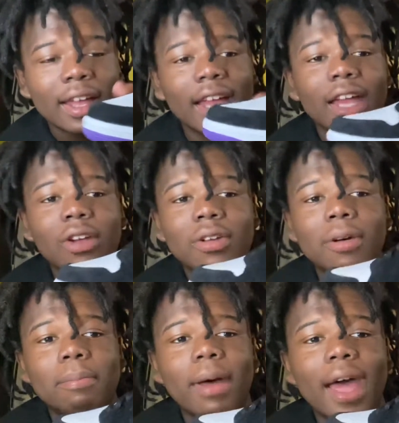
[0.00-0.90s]
and on the
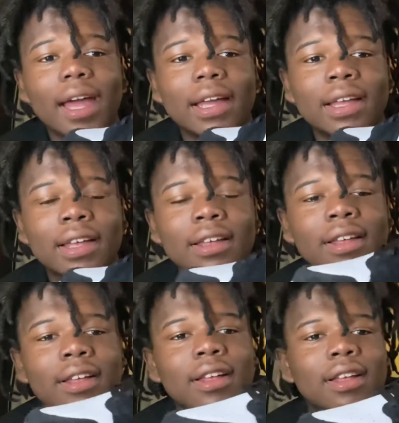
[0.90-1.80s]
back.
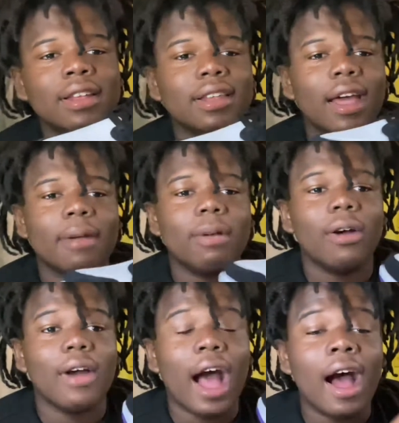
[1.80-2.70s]
Like,
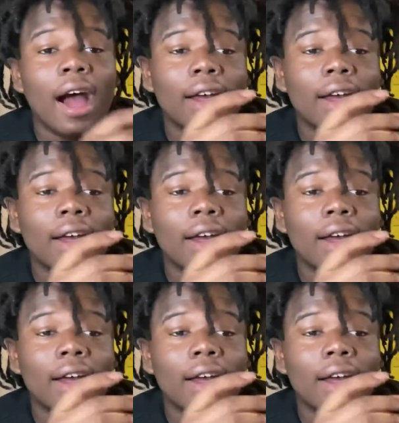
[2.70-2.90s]
bro, I